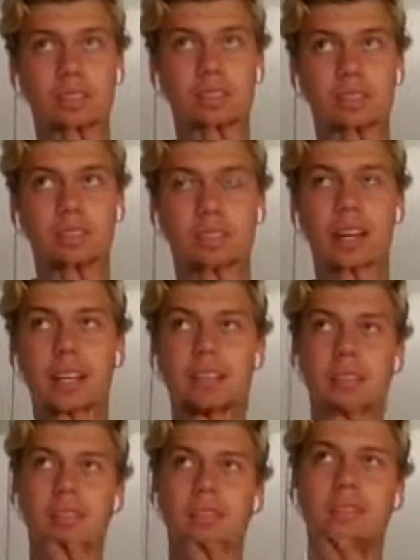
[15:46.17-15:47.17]
So that's
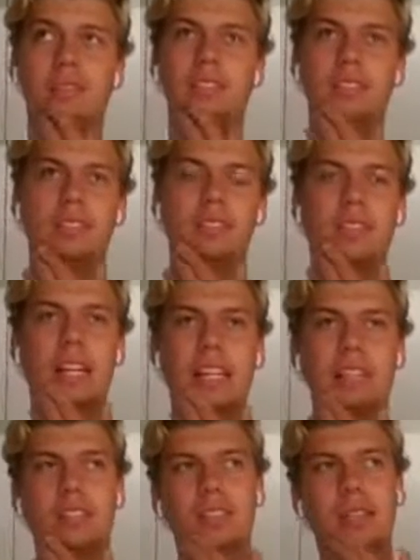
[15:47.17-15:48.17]
cool because
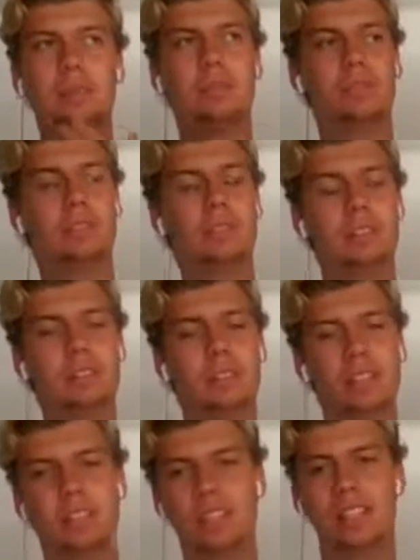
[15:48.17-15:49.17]
like earlier before it
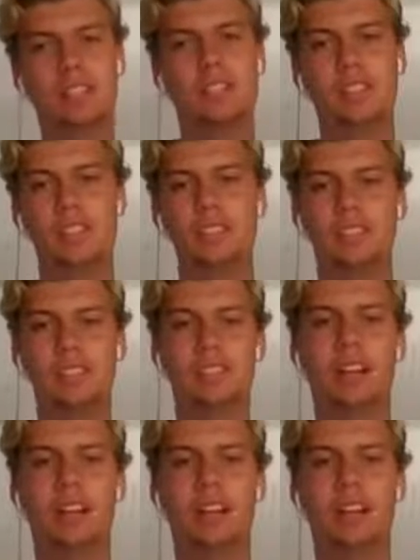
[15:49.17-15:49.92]
was just like cheesy,